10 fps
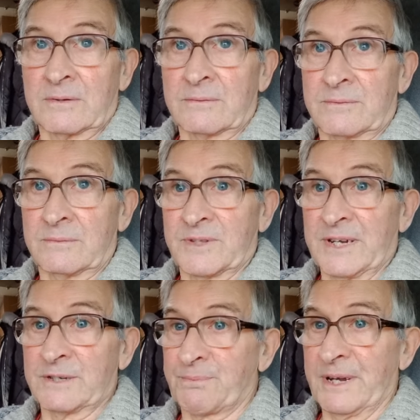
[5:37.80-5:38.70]

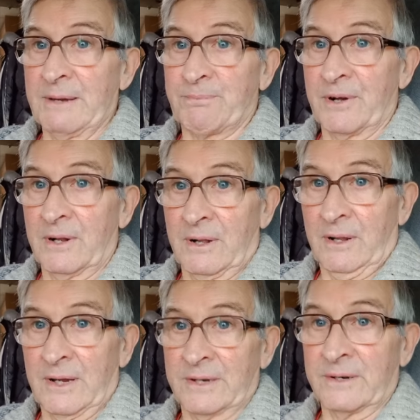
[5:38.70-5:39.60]
these people,
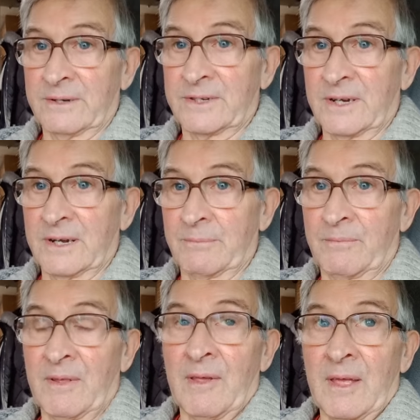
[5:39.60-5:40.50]

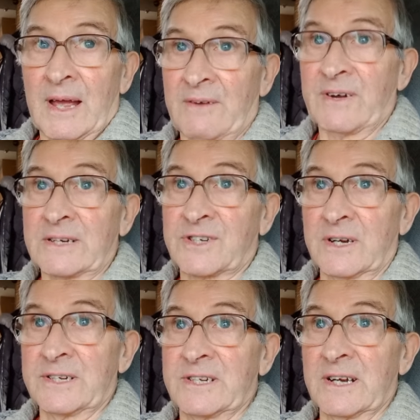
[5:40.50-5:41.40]
and I've
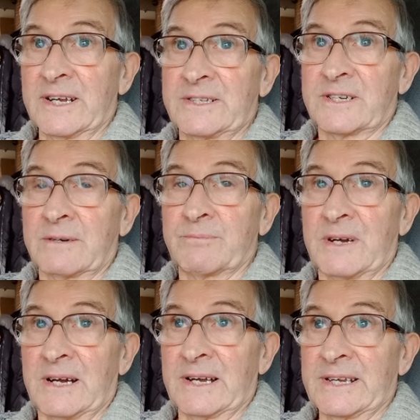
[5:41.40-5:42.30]
actually deleted
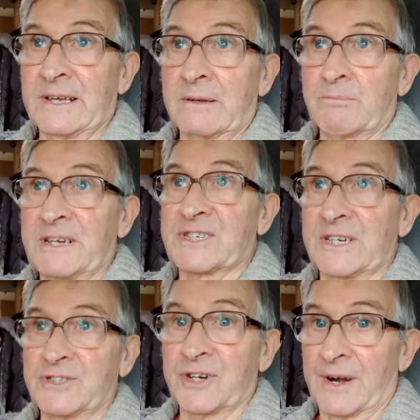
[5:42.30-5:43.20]
my
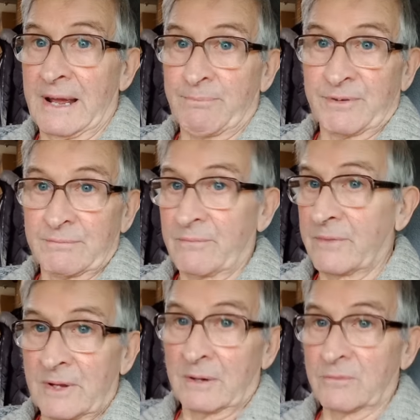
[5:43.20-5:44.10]
Messenger app.
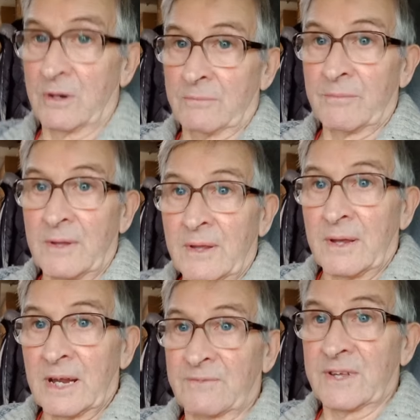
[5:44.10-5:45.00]
I'm not,
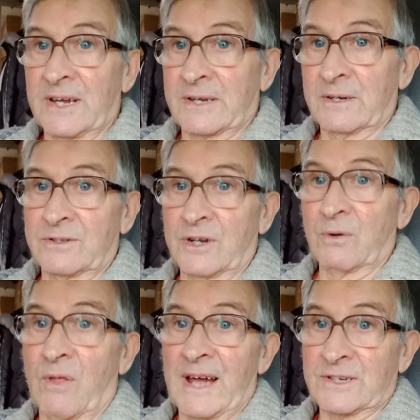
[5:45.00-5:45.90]
if they can
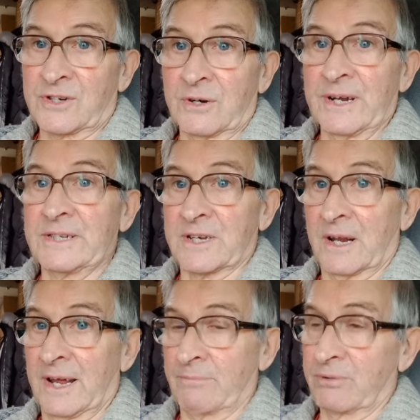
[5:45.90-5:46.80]
do that so
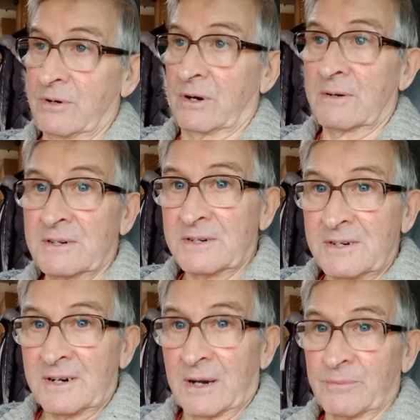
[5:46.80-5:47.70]
easily,
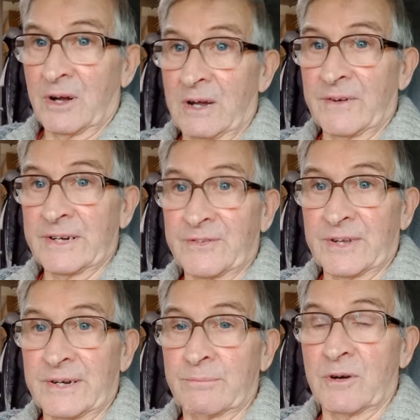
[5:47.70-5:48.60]
I'm not have
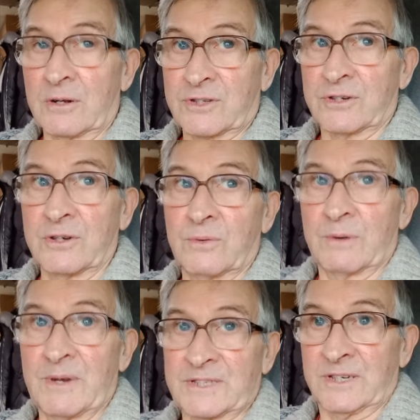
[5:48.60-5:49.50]
anything more to do
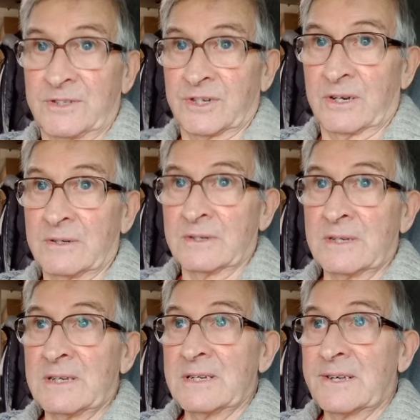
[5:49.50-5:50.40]
with Messenger.
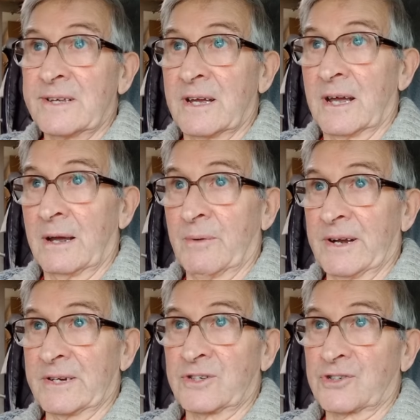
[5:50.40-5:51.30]

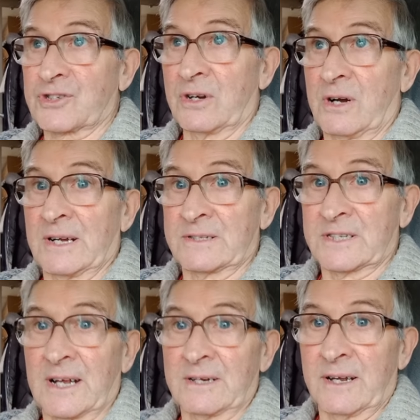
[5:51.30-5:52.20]
And I just thought I'd
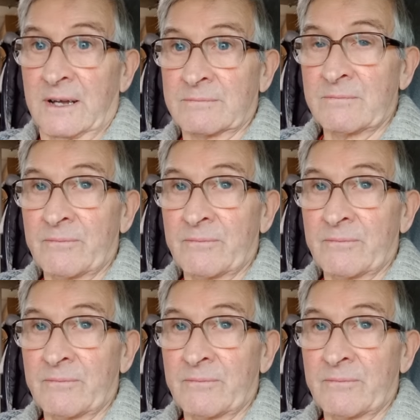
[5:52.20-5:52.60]
tell you